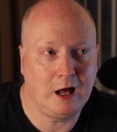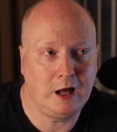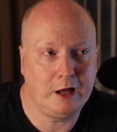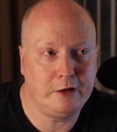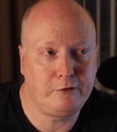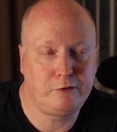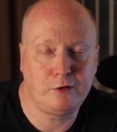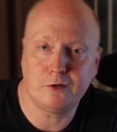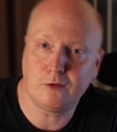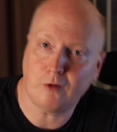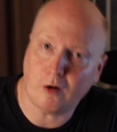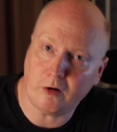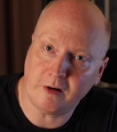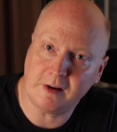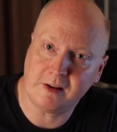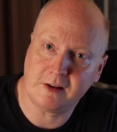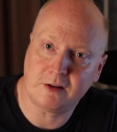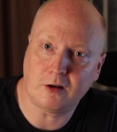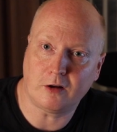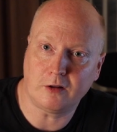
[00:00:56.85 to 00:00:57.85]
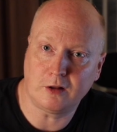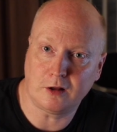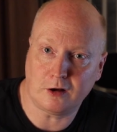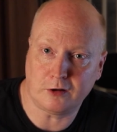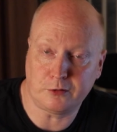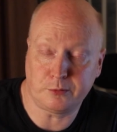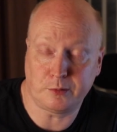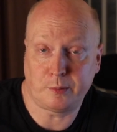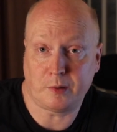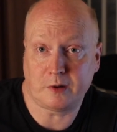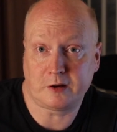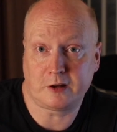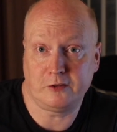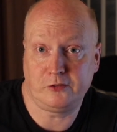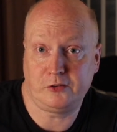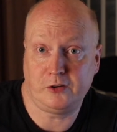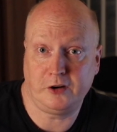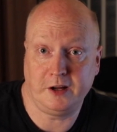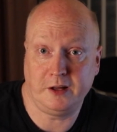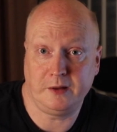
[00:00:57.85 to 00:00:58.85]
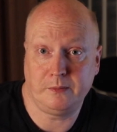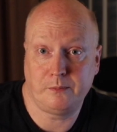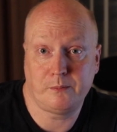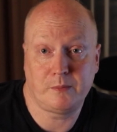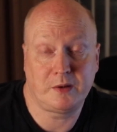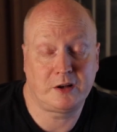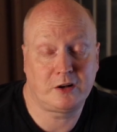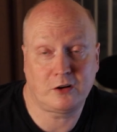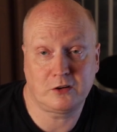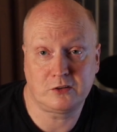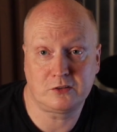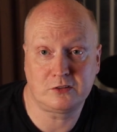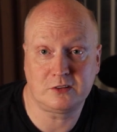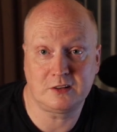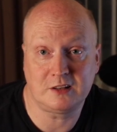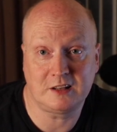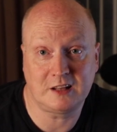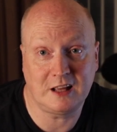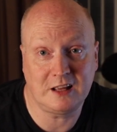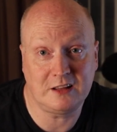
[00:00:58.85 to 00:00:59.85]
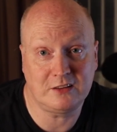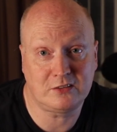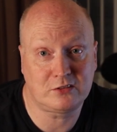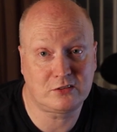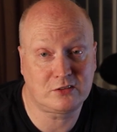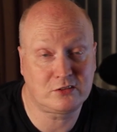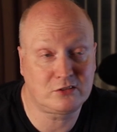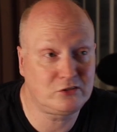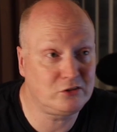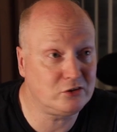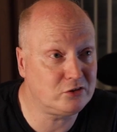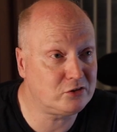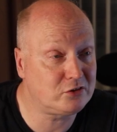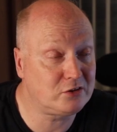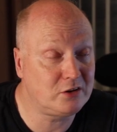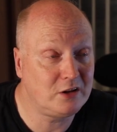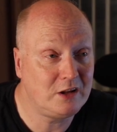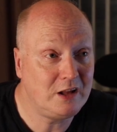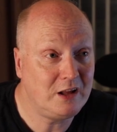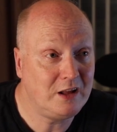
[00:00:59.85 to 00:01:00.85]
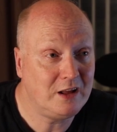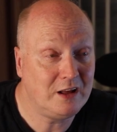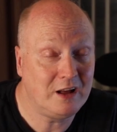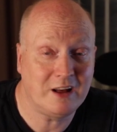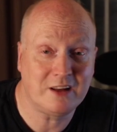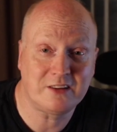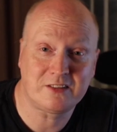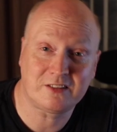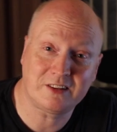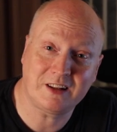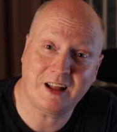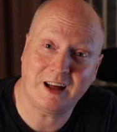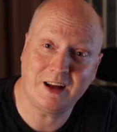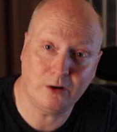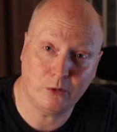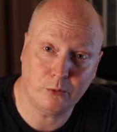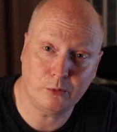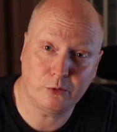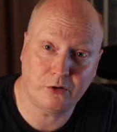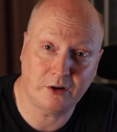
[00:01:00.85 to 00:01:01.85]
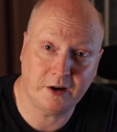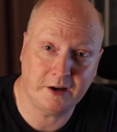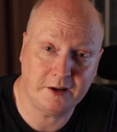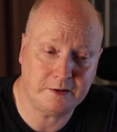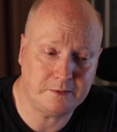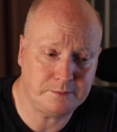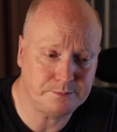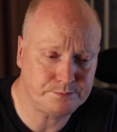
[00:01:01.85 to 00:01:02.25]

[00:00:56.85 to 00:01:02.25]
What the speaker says: if you've already got the Osmo Pocket 3, because it's just a slight upgrade.